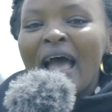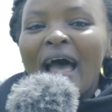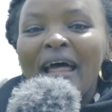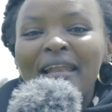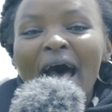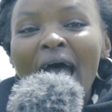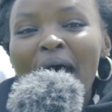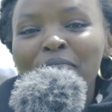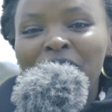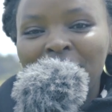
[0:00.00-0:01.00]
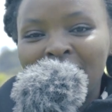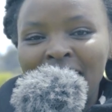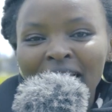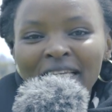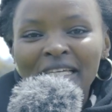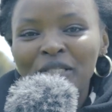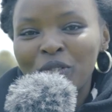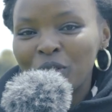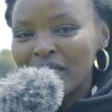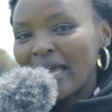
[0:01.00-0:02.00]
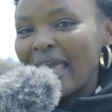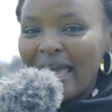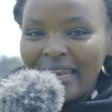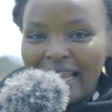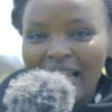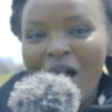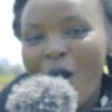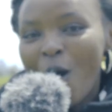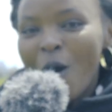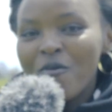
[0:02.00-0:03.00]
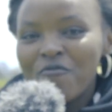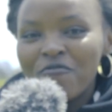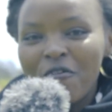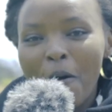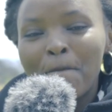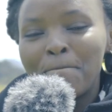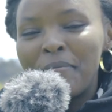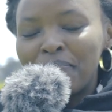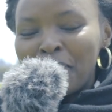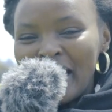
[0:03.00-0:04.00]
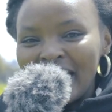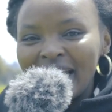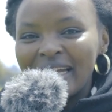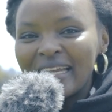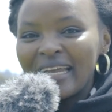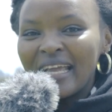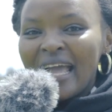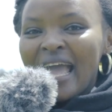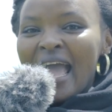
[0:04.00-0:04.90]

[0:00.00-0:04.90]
And I am visiting DESOUZA Kennel, home for Pedigree,